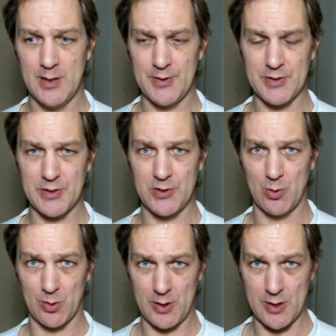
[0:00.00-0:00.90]
I think the
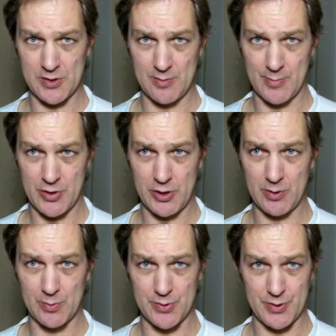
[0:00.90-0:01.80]
total cost of the
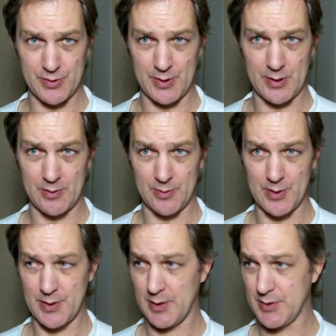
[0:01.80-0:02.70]
machine was, I don't
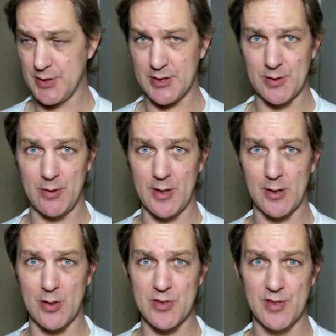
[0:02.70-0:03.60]
know, I think
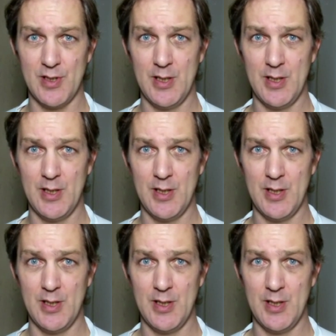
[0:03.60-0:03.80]
$600